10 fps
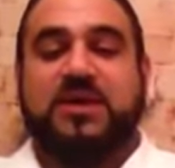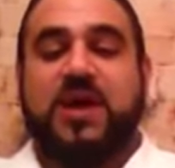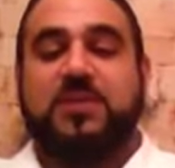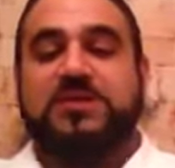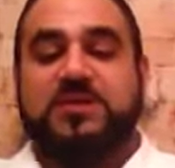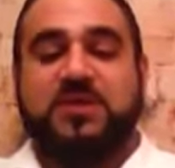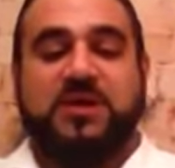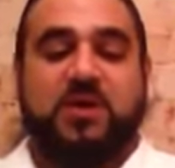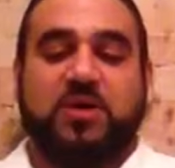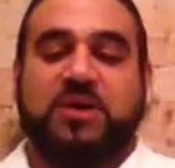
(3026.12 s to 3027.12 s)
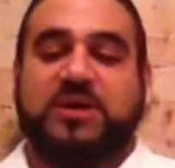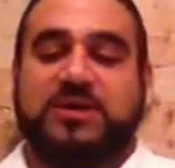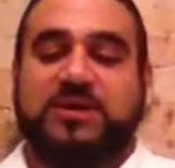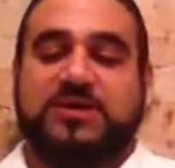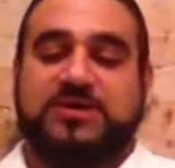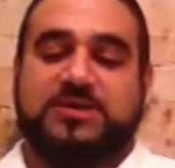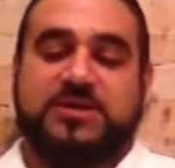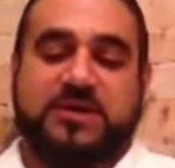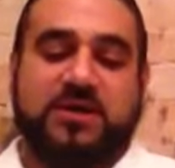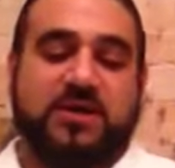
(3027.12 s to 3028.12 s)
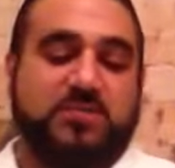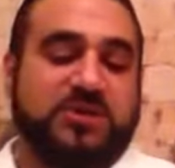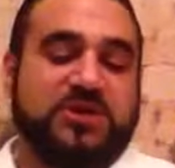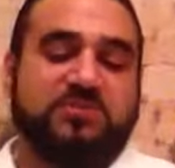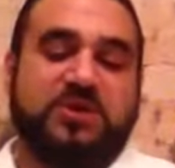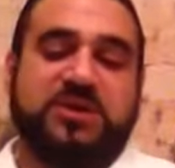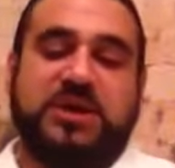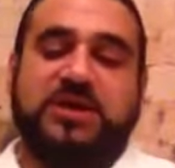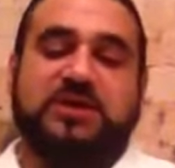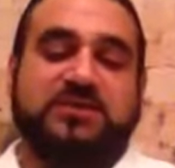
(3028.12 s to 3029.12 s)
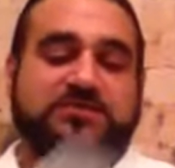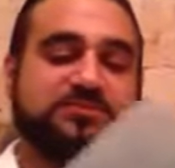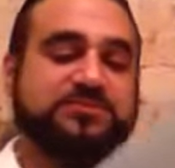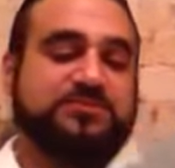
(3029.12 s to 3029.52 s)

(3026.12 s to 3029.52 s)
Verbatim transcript: Rabbi Zamir Cohen did this, put this book together.